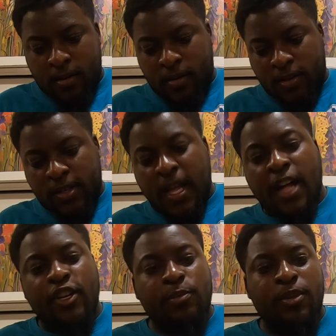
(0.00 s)

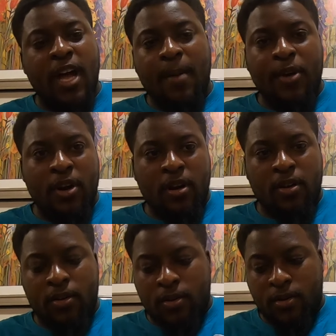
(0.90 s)
slide your speedometer,
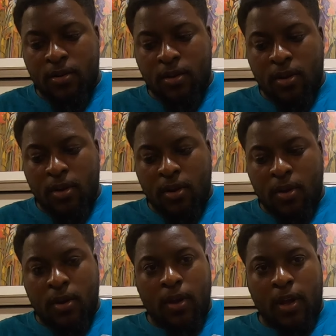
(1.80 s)

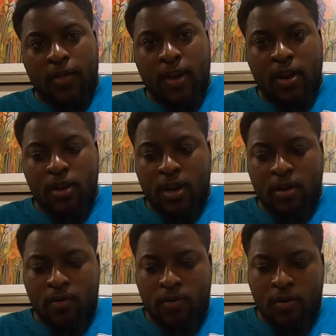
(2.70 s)
and there you
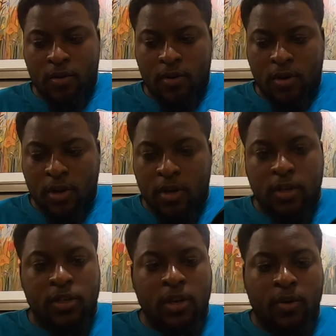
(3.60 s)
go.
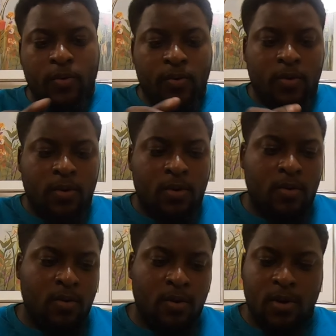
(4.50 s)
So,
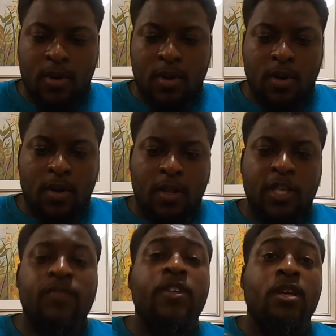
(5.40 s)

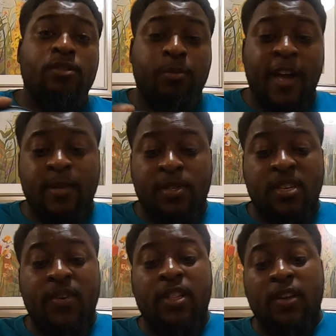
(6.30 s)
this video is made
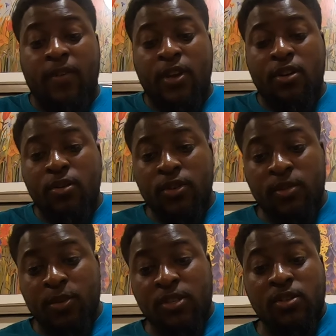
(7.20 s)
specifically for you,
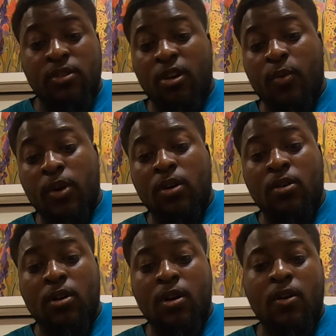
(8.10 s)
Mr. Steering Wheel
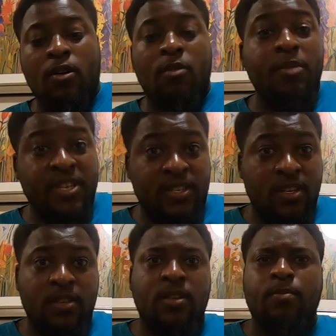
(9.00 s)
Holder, or
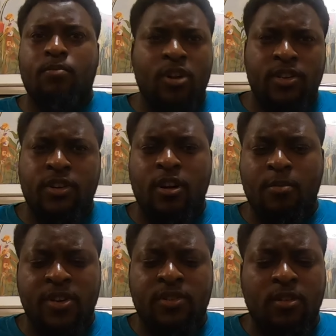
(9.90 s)
Mrs. I'm pretty sure you're a
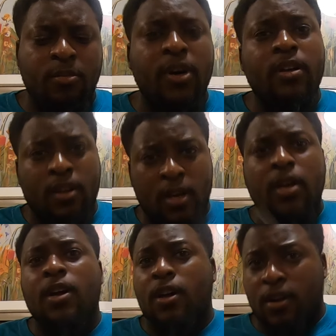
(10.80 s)
Mr., but
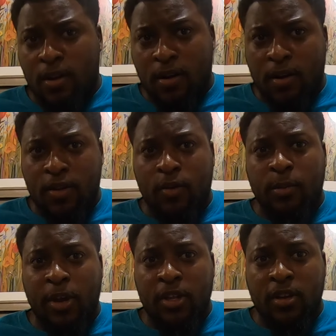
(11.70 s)
don't want to
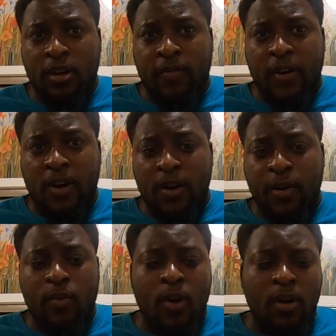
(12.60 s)
be on the hook for calling you
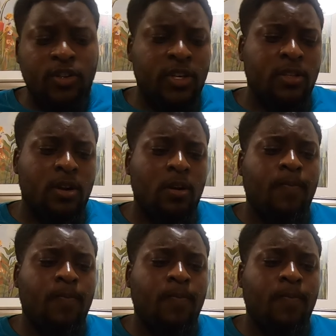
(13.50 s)
the wrong gender.